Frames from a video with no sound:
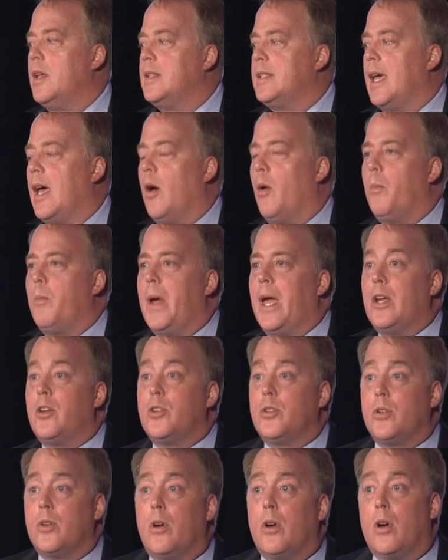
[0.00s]
to help make
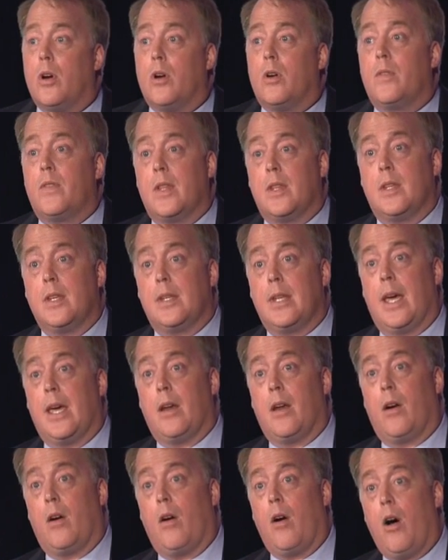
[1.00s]
sure that the
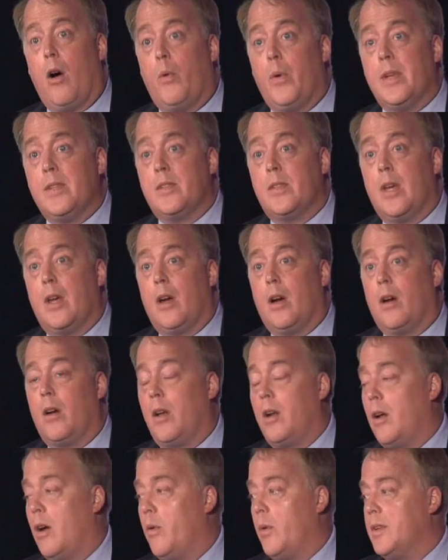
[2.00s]
data are always
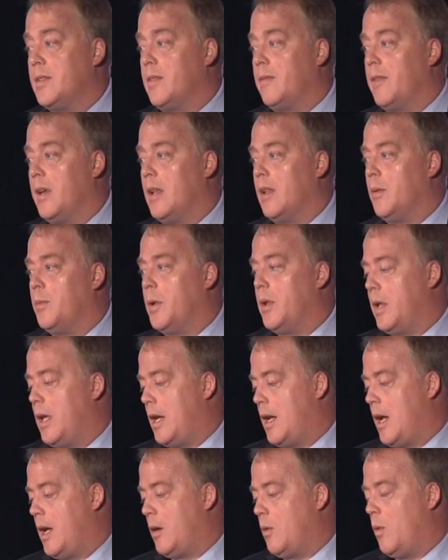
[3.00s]
there and always available
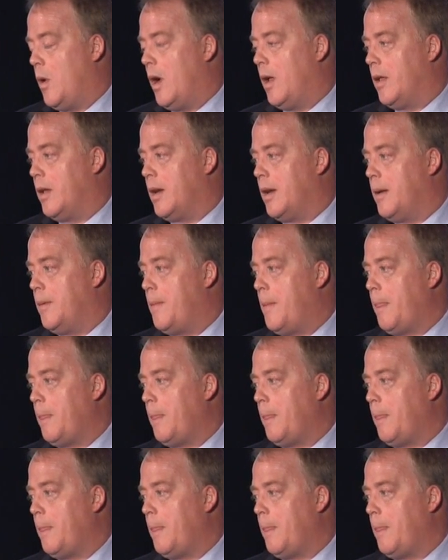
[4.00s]
at high quality.